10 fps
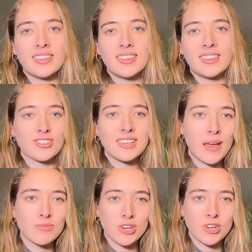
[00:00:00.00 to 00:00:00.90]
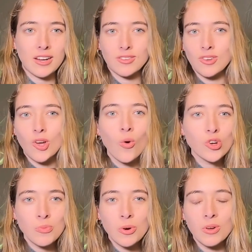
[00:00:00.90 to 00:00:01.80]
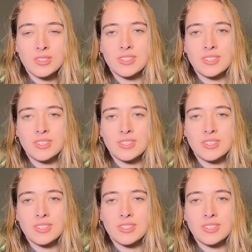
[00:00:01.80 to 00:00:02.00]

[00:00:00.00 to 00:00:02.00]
These games are not negotiable.